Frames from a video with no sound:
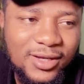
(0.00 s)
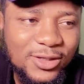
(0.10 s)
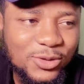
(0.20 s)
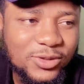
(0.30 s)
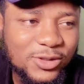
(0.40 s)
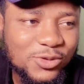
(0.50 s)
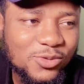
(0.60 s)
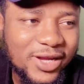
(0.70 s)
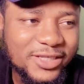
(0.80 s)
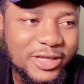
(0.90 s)
So the
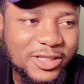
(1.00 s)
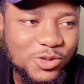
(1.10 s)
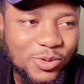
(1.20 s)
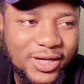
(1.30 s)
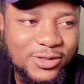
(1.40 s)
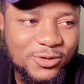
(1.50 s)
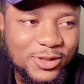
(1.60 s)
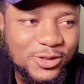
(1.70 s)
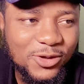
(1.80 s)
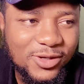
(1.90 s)
two are intertwined to
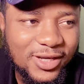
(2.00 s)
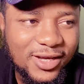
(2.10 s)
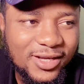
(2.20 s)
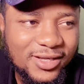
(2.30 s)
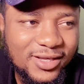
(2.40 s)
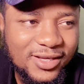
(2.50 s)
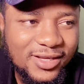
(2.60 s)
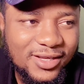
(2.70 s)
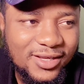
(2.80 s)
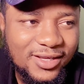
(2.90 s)
each other.
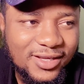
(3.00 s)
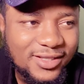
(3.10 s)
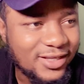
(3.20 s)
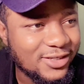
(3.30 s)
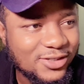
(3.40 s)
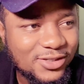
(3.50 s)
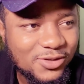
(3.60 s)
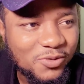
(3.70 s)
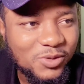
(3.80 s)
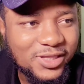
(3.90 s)

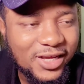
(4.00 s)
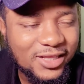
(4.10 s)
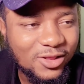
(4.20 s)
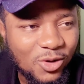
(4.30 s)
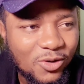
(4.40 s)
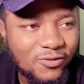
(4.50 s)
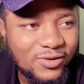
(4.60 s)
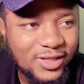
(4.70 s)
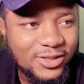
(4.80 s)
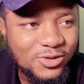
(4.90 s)
Without love,
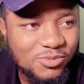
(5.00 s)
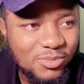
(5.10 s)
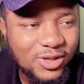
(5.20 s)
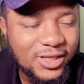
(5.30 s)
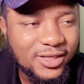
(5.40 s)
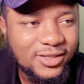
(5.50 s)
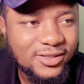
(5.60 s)
there's no money.